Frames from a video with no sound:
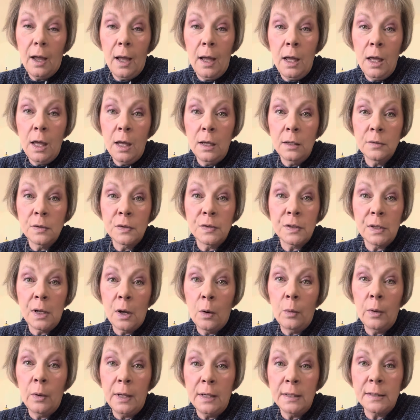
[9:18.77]
And
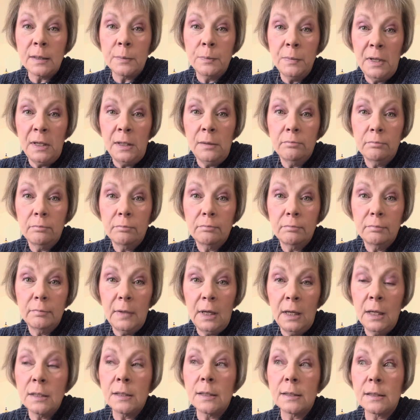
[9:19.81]
so it's me.
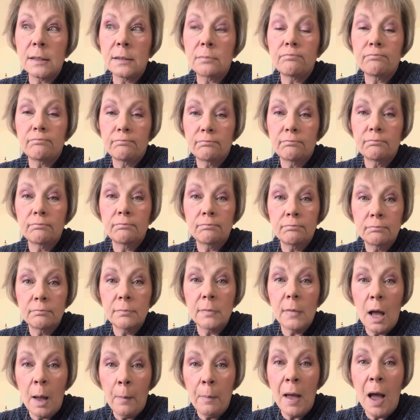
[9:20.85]
It's
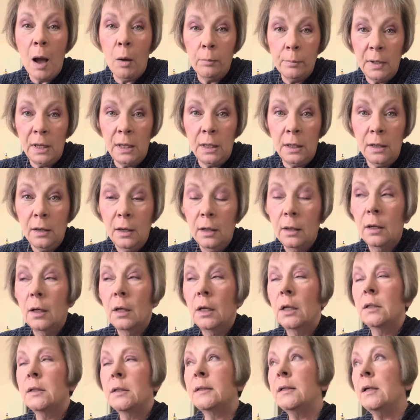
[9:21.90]
about me.
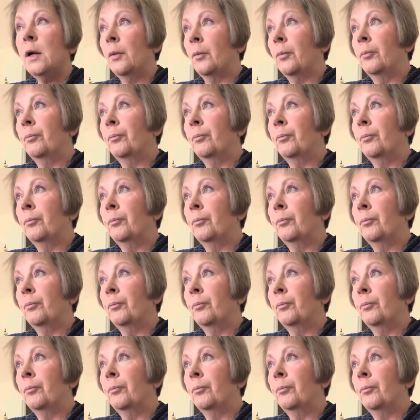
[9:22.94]
So